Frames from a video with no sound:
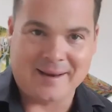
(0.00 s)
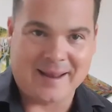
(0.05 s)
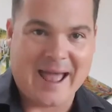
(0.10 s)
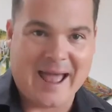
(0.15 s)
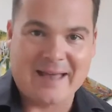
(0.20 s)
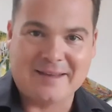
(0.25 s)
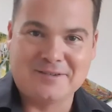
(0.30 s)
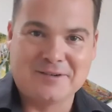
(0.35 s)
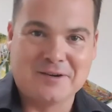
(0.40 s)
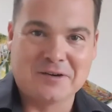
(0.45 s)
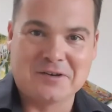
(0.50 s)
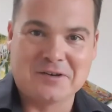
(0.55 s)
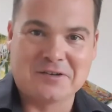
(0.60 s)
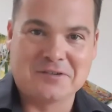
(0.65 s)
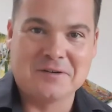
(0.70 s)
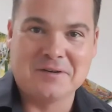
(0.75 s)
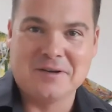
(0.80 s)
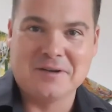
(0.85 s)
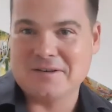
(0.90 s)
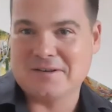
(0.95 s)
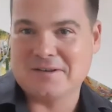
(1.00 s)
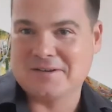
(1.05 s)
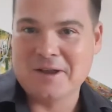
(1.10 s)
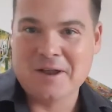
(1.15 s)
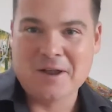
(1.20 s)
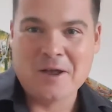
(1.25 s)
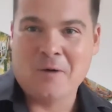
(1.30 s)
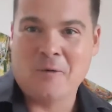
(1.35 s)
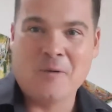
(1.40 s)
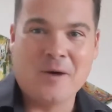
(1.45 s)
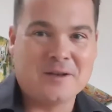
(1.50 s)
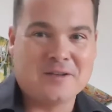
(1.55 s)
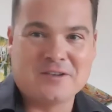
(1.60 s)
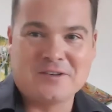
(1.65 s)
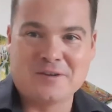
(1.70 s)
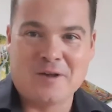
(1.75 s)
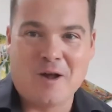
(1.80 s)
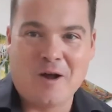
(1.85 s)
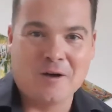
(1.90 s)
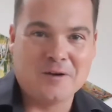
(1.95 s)
Ask your students, what
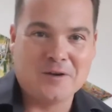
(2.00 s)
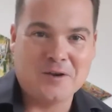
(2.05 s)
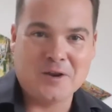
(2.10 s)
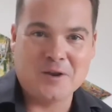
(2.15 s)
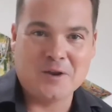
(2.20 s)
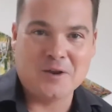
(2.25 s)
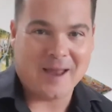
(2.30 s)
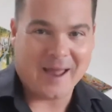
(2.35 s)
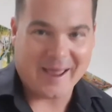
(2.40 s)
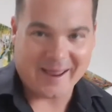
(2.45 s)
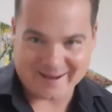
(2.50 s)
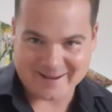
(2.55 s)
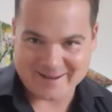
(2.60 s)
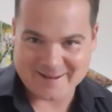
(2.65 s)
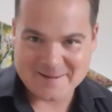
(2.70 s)
song do you like?